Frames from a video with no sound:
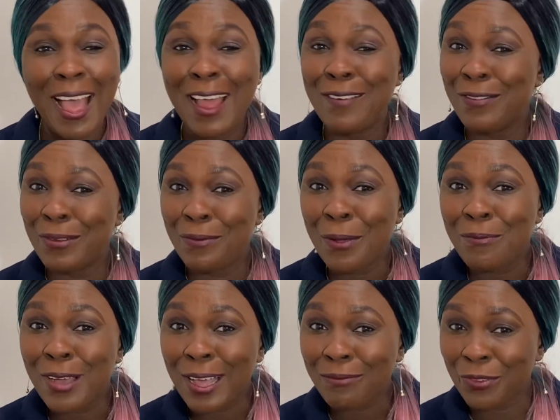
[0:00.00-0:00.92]
And
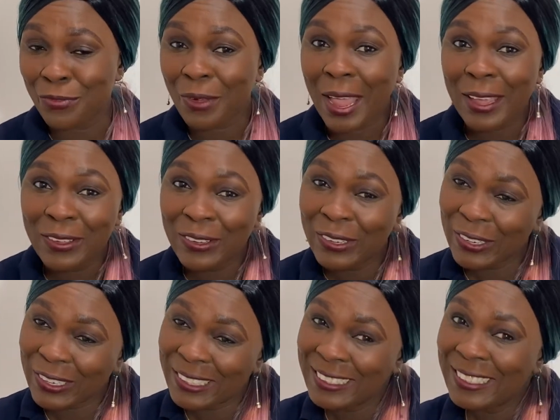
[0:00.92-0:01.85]
remember, before I go
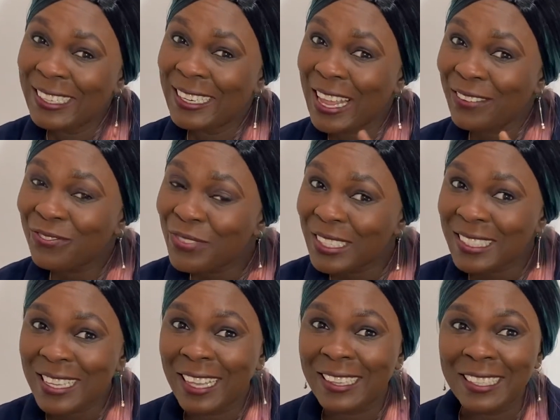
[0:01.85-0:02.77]
on, let me
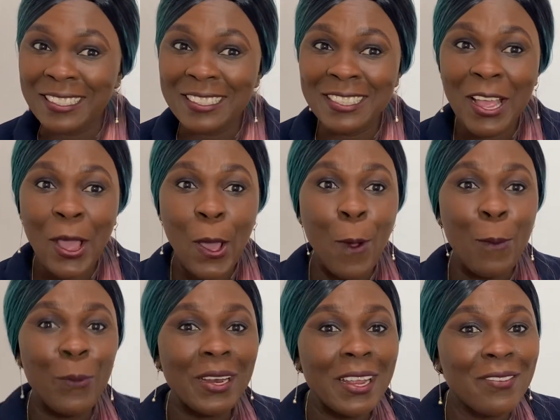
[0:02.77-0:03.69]
say this:
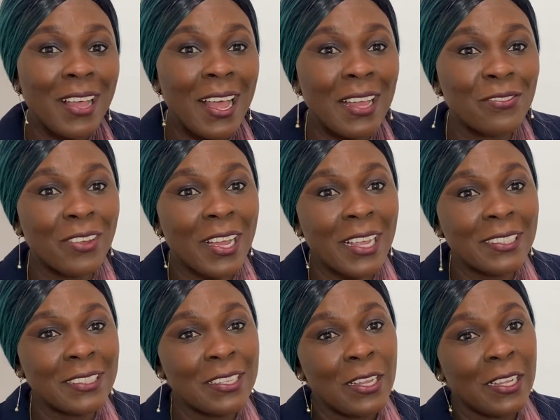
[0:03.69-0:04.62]
whatever
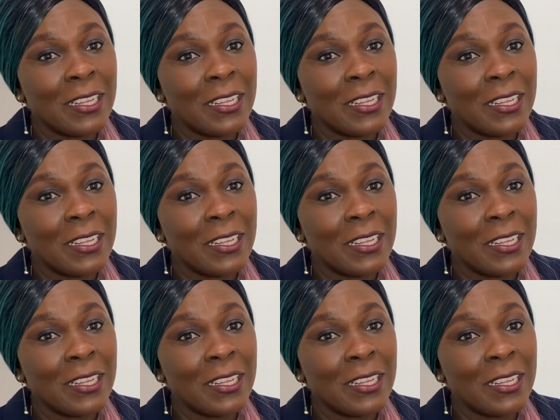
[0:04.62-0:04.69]
advice,